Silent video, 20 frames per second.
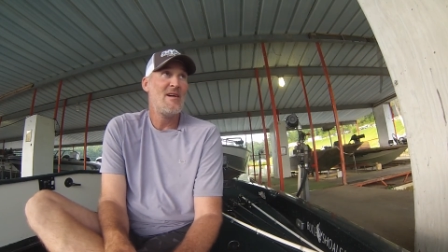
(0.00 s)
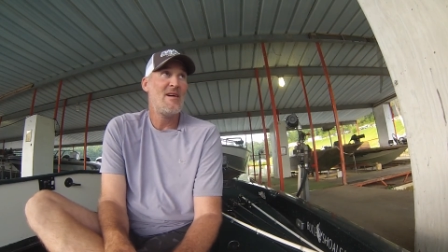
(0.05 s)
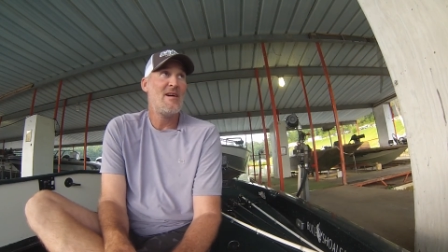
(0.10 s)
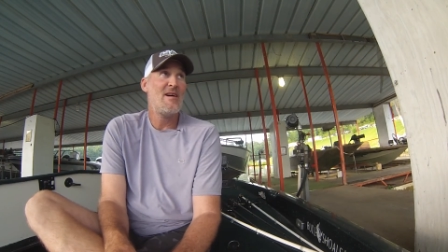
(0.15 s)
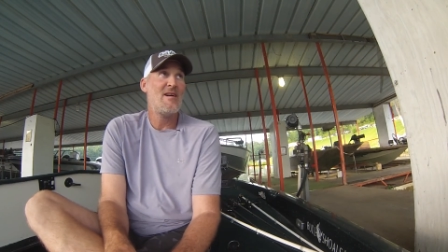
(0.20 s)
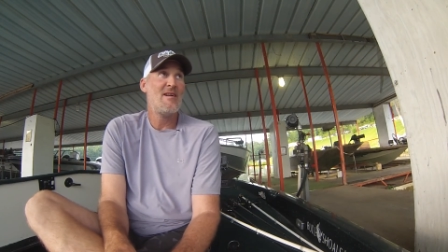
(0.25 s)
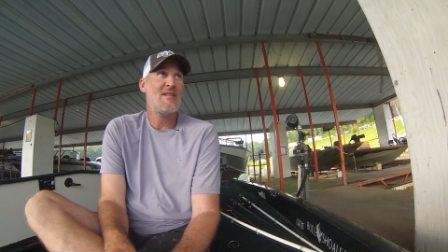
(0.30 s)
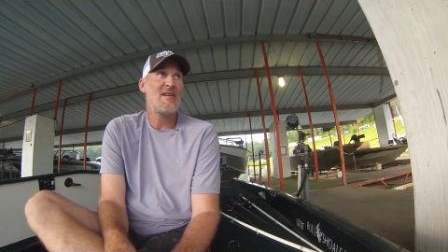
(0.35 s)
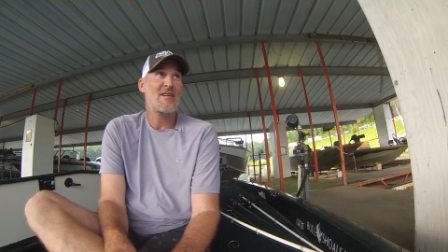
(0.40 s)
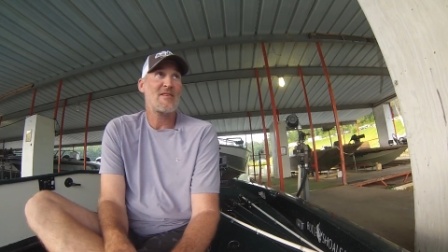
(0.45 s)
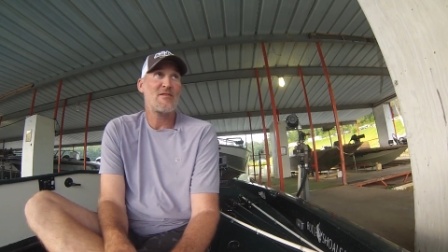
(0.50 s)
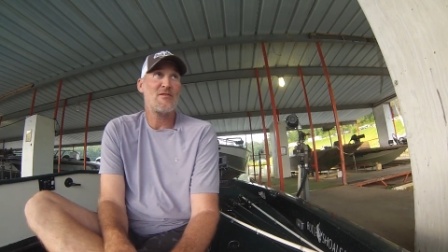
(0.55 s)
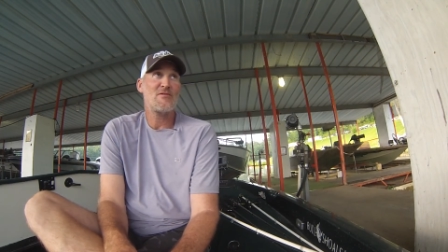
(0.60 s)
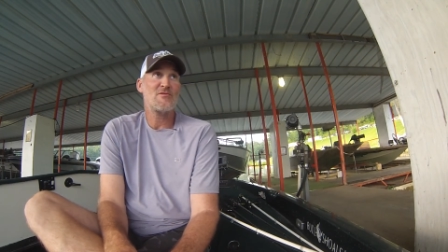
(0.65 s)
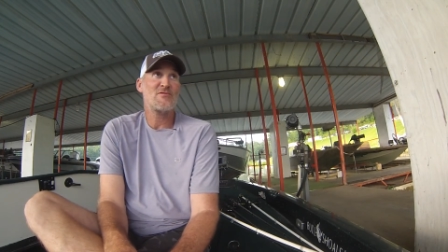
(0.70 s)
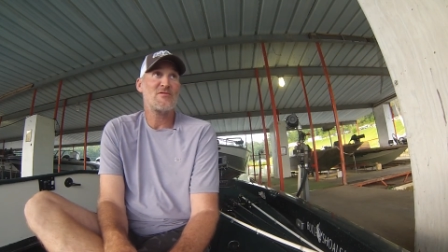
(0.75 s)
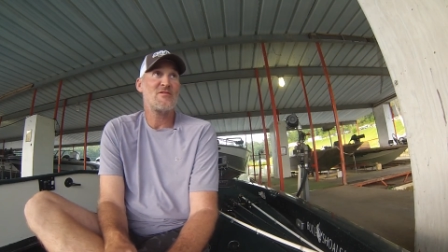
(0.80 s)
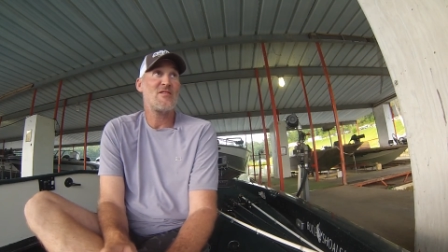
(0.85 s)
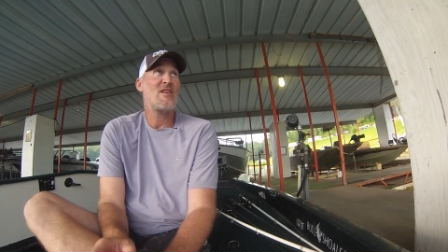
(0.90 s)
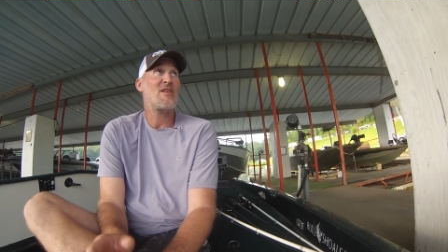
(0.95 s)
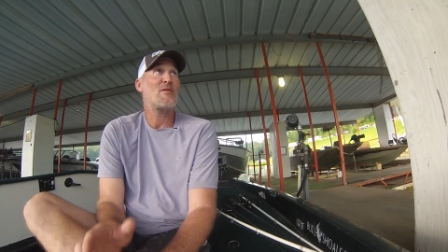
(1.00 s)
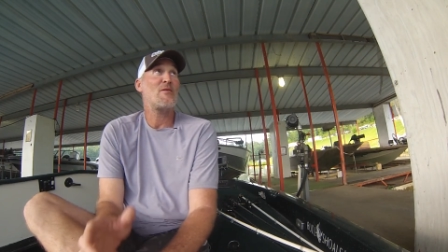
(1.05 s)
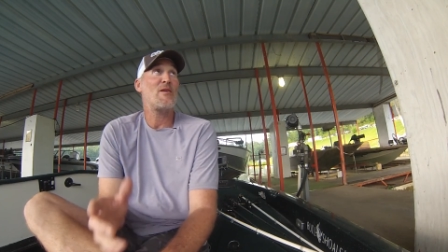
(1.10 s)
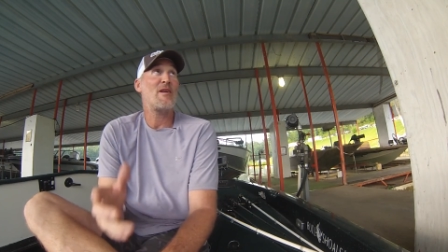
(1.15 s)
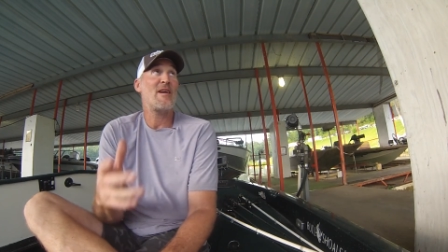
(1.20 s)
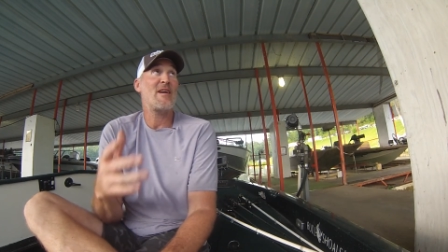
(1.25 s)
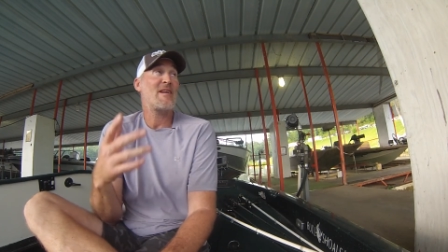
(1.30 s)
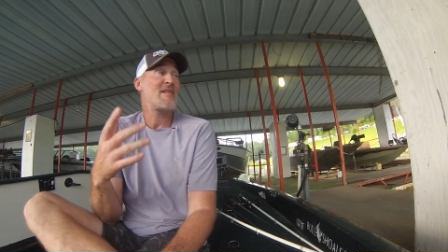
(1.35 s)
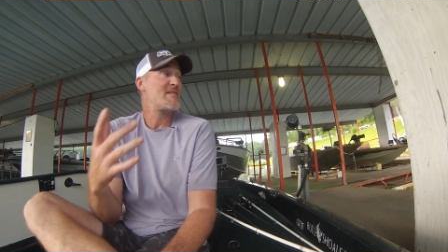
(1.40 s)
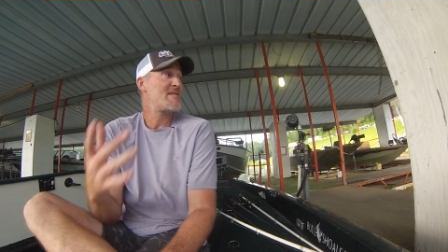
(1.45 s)
That goes a long
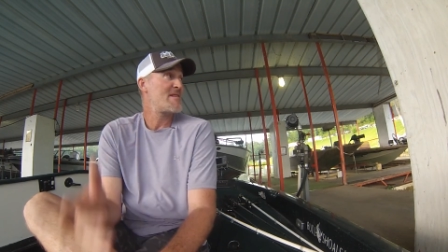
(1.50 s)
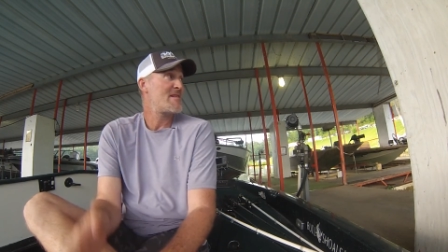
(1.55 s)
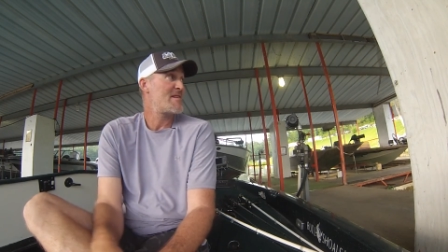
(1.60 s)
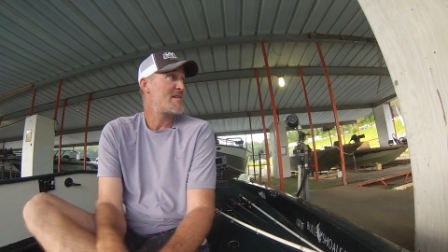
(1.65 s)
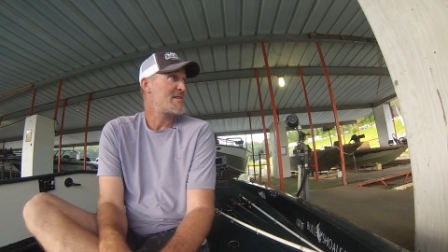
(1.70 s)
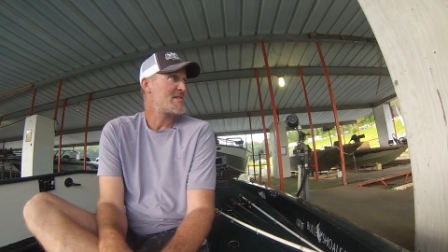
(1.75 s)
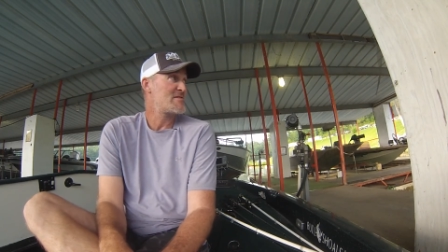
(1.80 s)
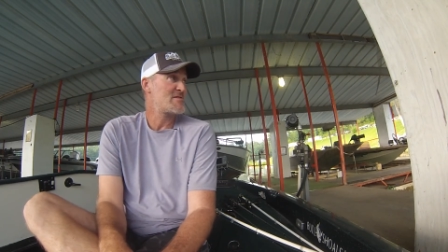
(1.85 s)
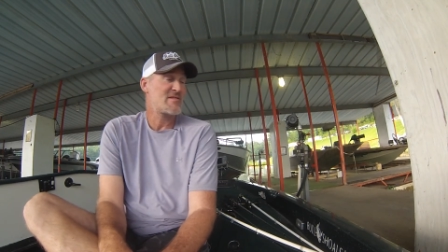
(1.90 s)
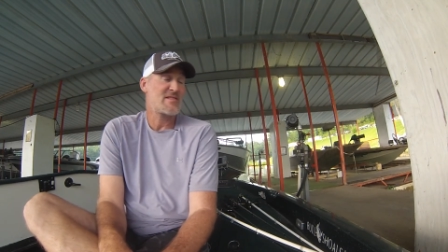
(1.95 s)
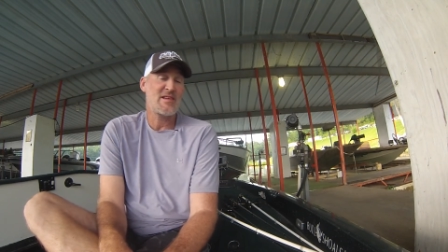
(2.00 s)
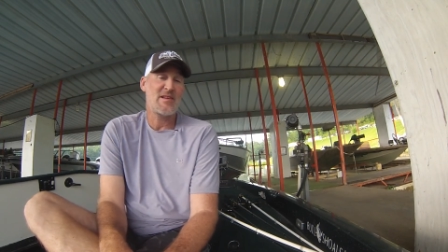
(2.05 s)
way. I'm gonna